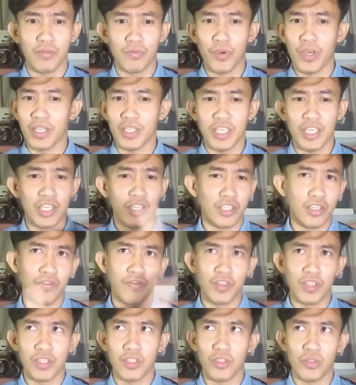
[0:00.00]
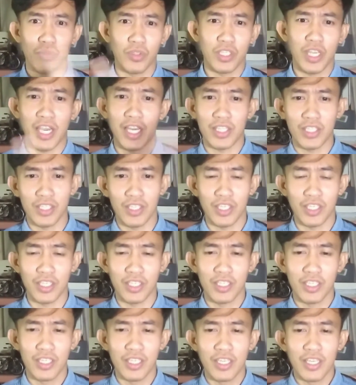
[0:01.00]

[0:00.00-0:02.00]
Well, either of these two sides here.